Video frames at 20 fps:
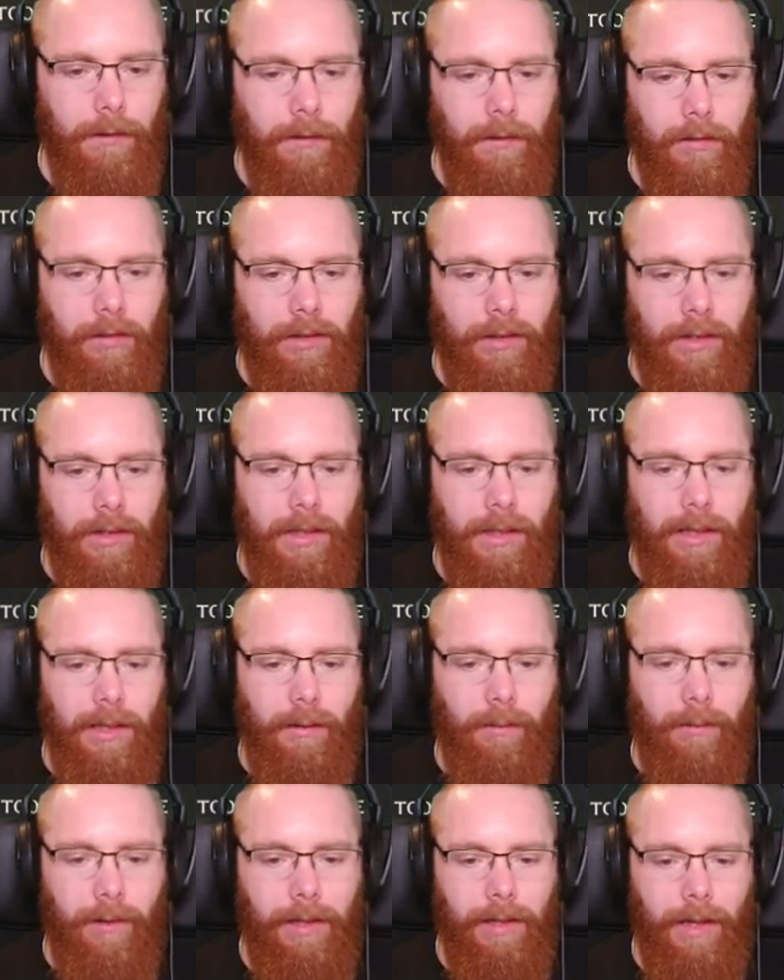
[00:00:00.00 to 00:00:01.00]
So yeah, there
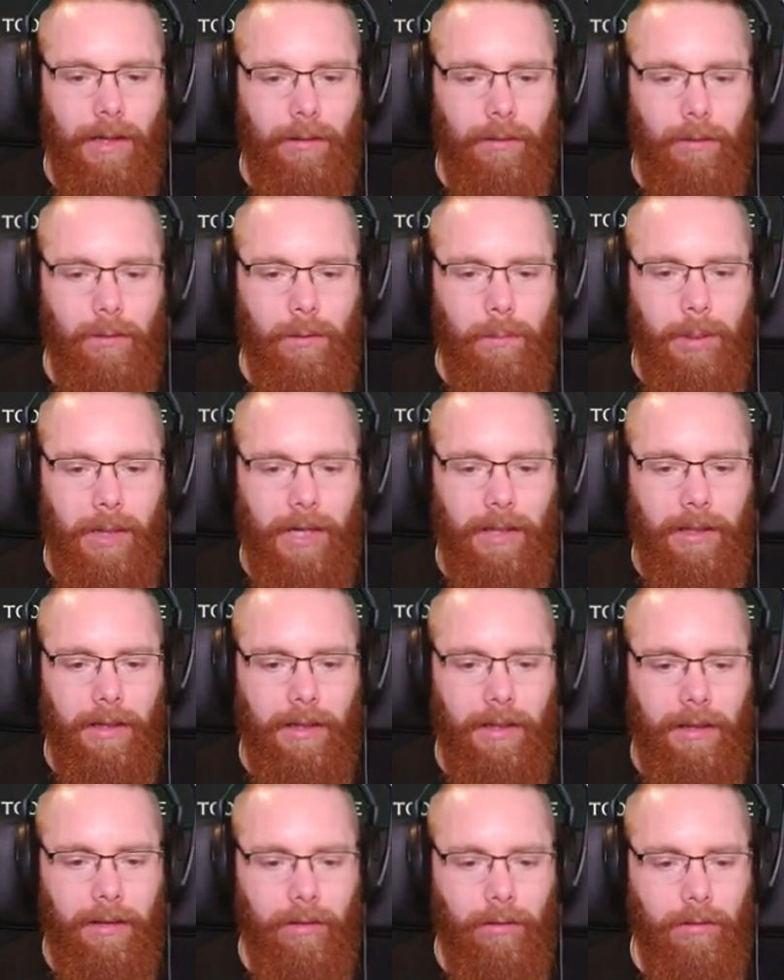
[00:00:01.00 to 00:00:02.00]
we go, all
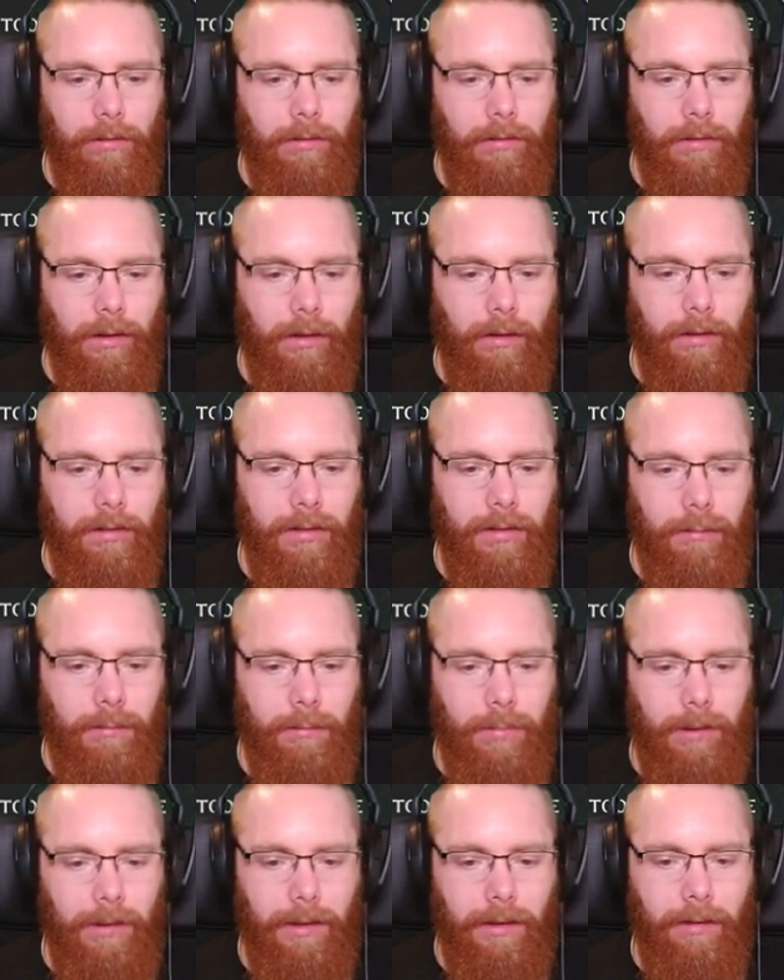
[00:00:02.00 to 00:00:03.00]
painted, all nice and
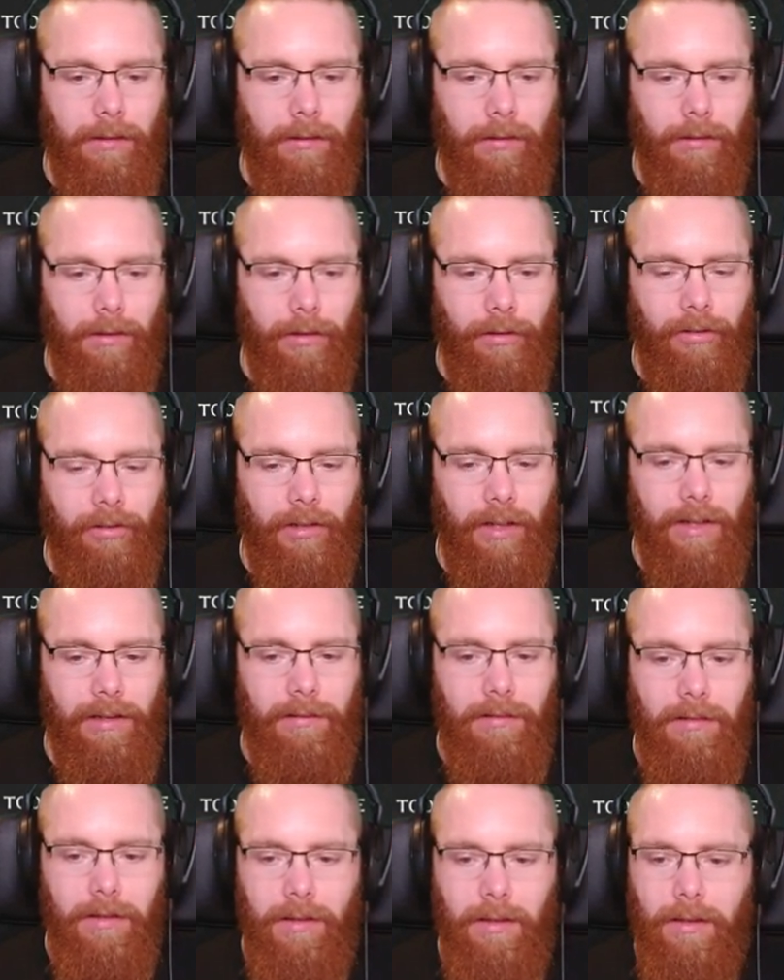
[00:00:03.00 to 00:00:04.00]
blue on the
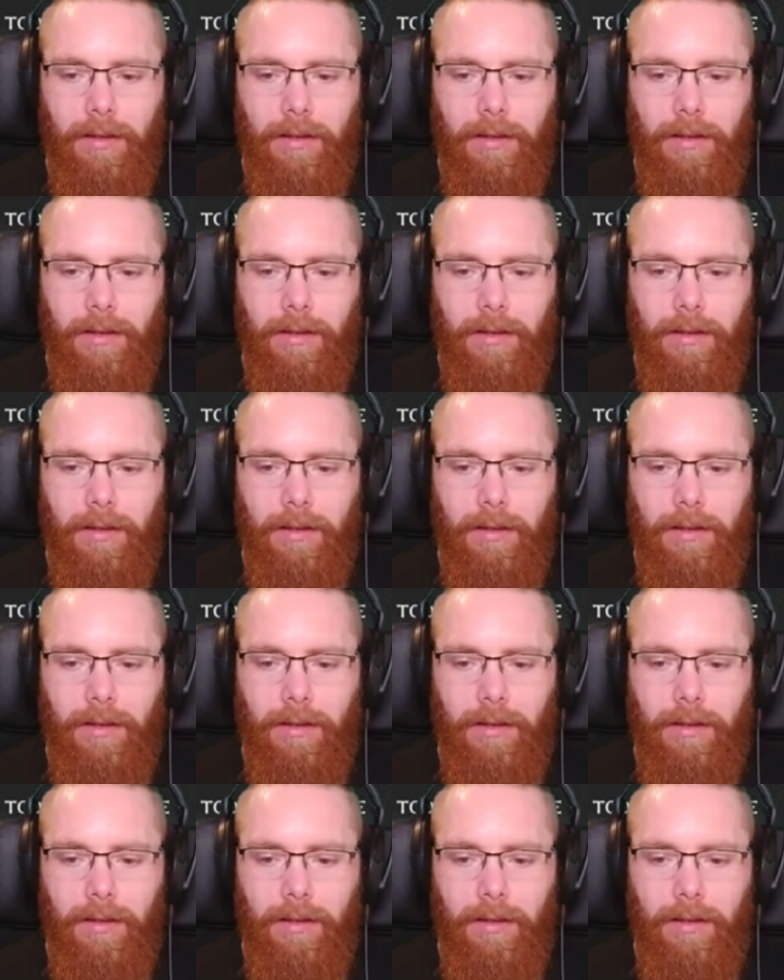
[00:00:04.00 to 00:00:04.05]
shell.